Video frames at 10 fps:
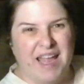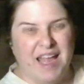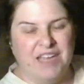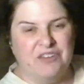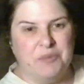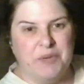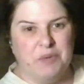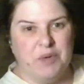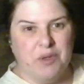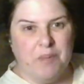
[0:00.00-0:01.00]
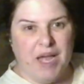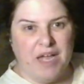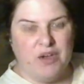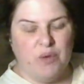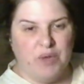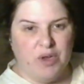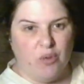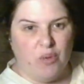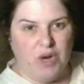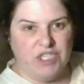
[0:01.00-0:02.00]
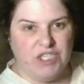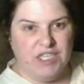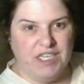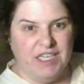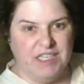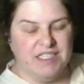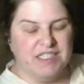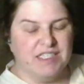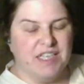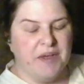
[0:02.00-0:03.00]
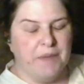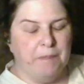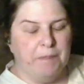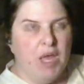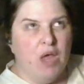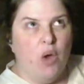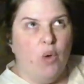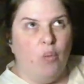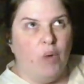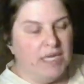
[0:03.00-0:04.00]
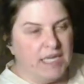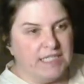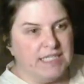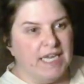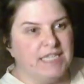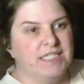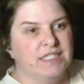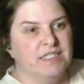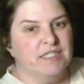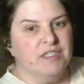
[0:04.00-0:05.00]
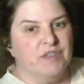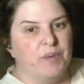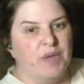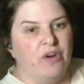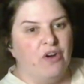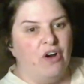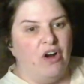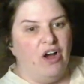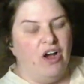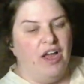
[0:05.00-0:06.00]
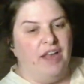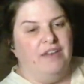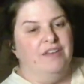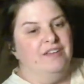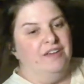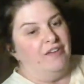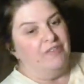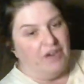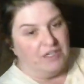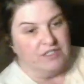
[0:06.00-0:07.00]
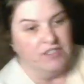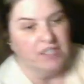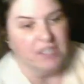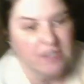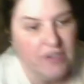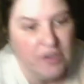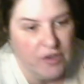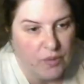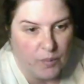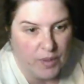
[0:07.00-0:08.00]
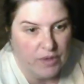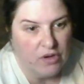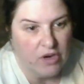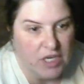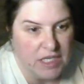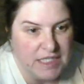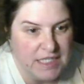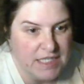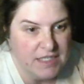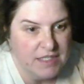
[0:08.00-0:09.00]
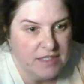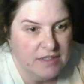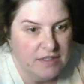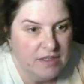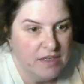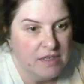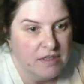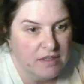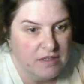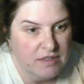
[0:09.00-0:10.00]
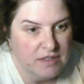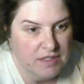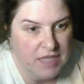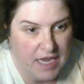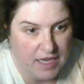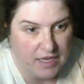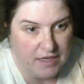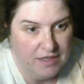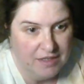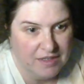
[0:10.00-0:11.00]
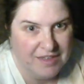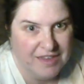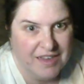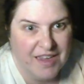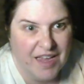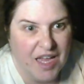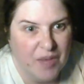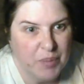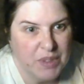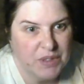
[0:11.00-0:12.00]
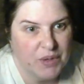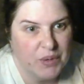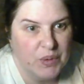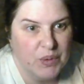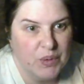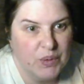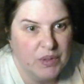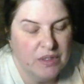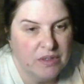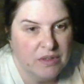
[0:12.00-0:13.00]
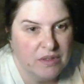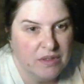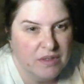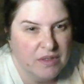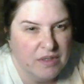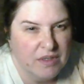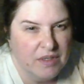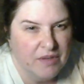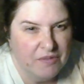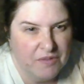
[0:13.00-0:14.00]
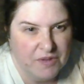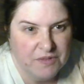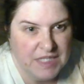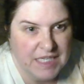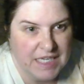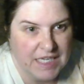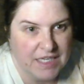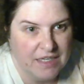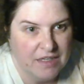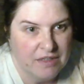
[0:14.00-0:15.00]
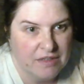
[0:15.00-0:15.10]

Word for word: Hey everybody, welcome back. We are watching some Walking Dead. We are on, I forgot to look, we are on season 10, episode 15.